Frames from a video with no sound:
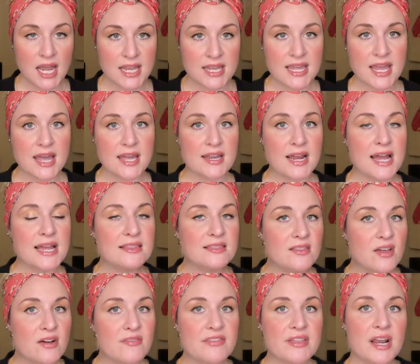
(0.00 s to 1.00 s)
Again, I
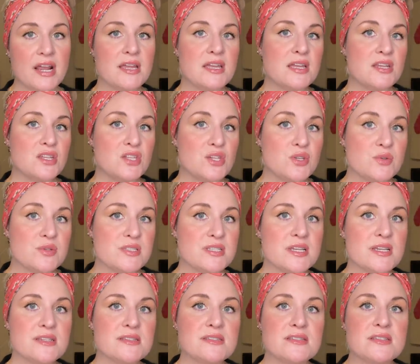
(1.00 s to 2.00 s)
love that I can use
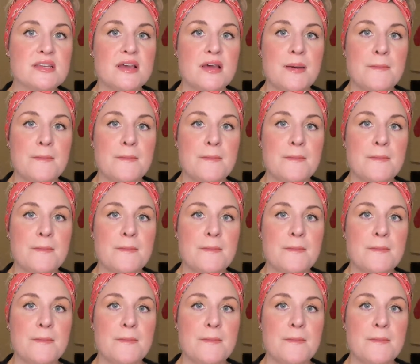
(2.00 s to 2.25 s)
this